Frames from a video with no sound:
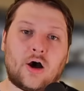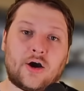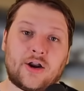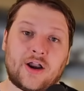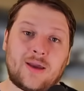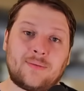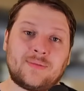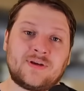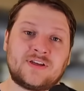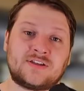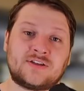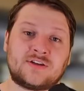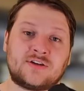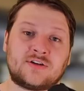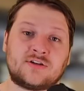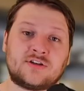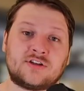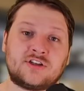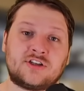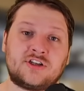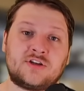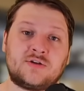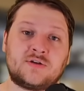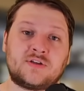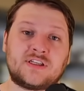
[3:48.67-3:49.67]
Emi's turn,
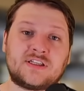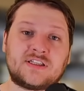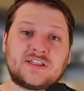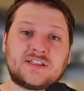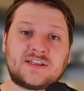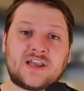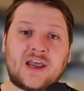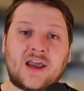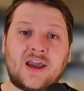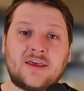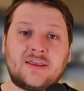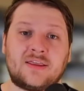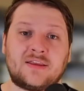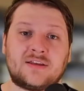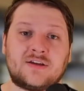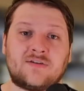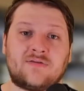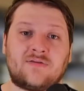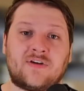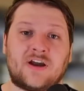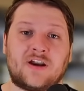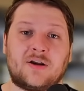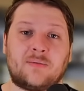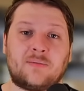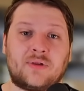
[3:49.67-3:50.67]
she uses Tithe to
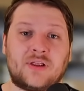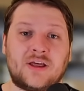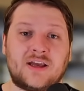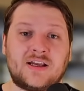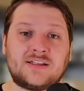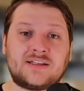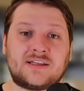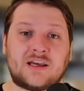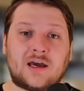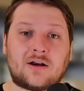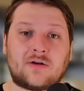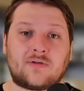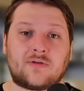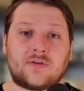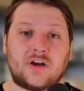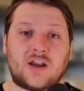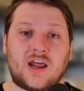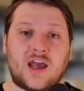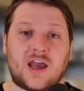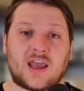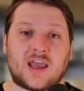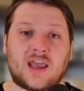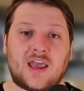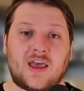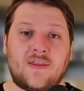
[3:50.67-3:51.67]
find a Plains out of her
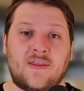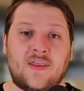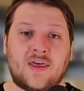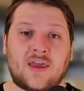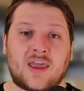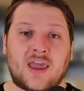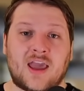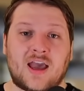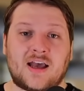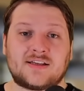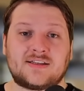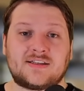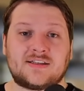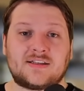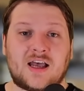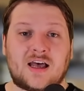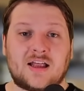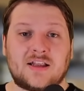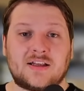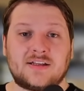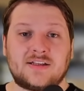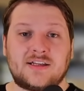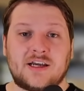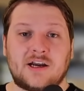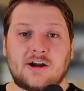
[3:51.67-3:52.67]
deck and then casts
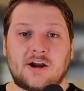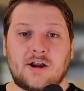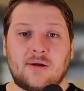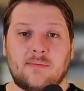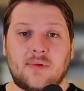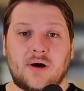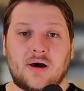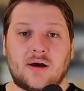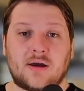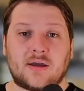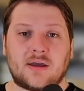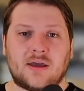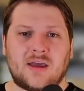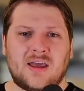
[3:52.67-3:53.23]
Solitary Monk,